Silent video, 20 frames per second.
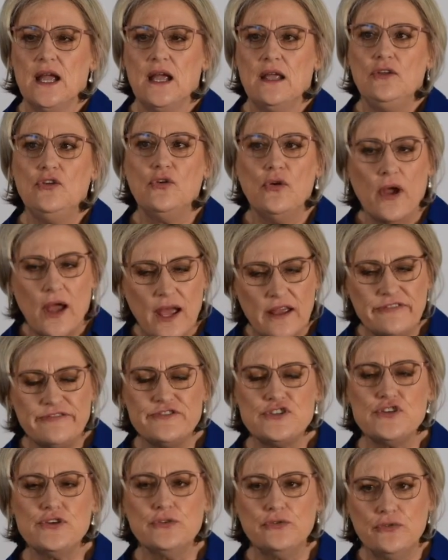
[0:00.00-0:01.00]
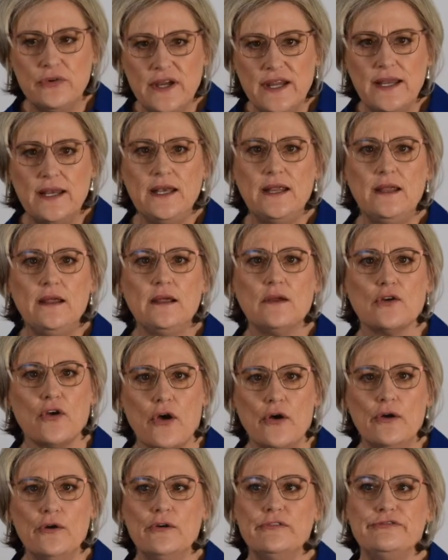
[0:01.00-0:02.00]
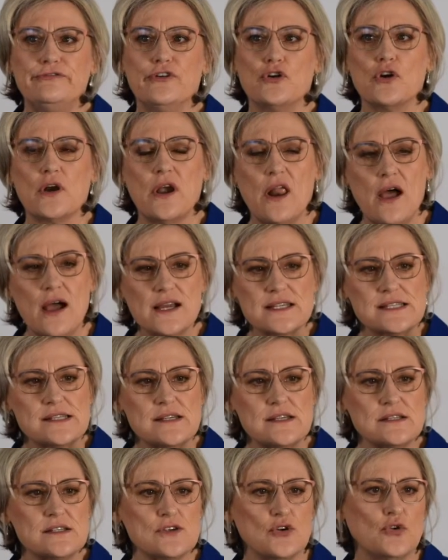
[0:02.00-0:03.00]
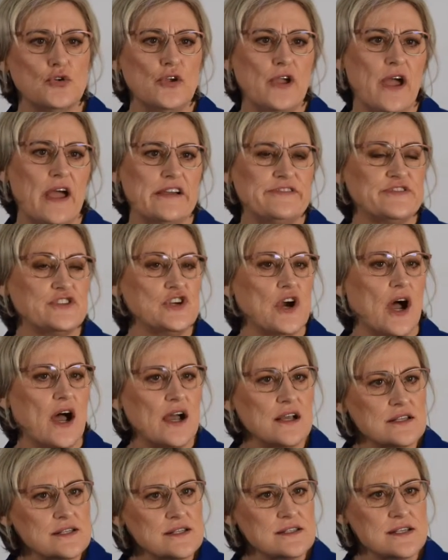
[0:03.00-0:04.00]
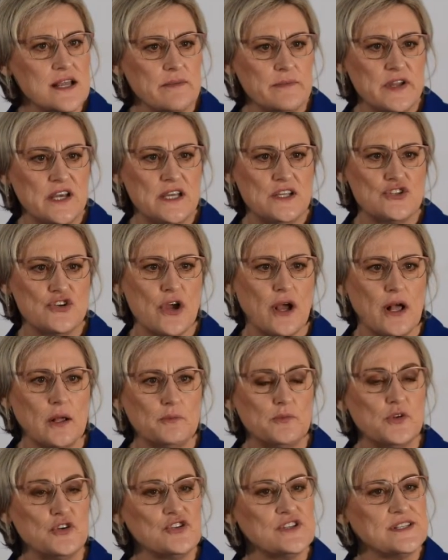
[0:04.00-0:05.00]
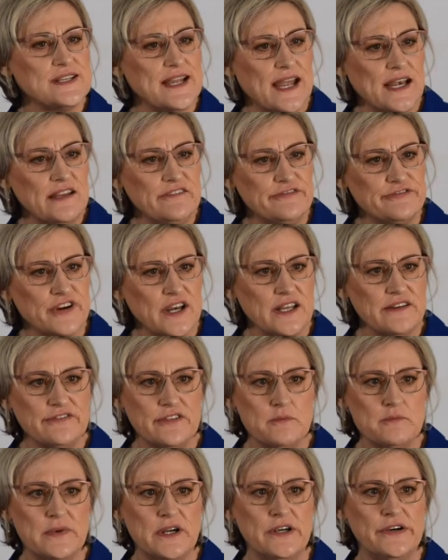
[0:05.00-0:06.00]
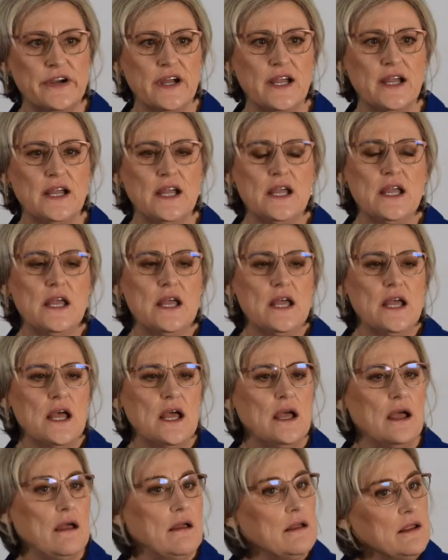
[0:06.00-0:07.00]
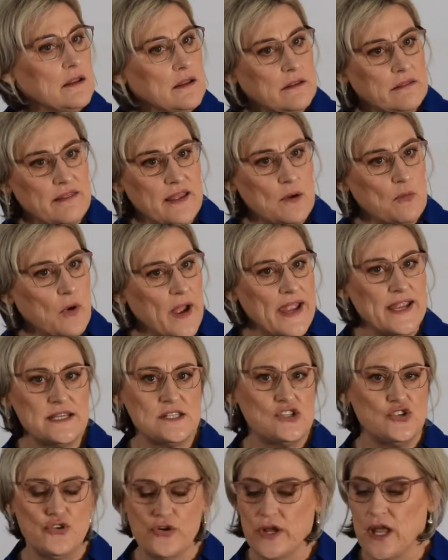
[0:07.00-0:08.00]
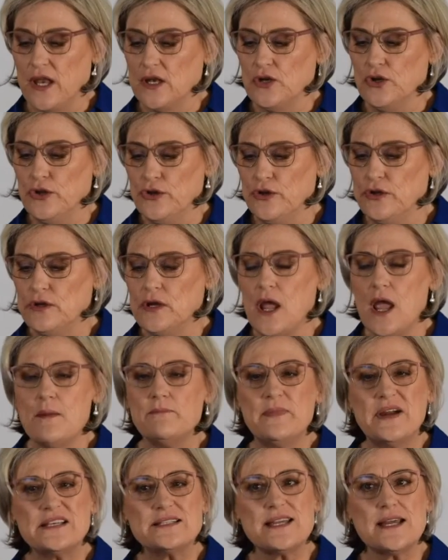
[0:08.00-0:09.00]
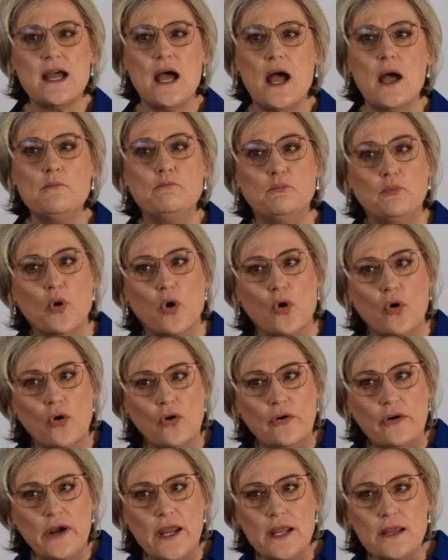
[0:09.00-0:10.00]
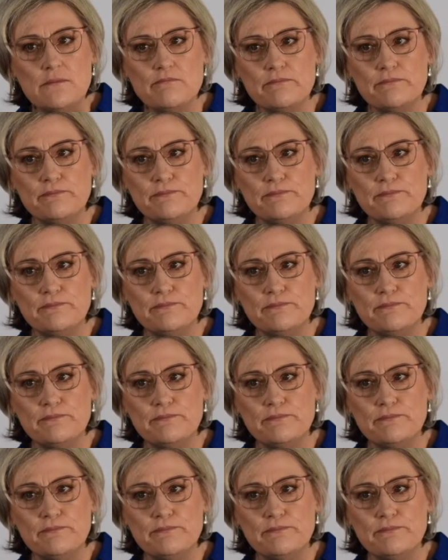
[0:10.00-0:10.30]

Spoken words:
You have to really go for classes, or you have to ask somebody to help you. Stand in front of a mirror. There are ways you can learn, but a boring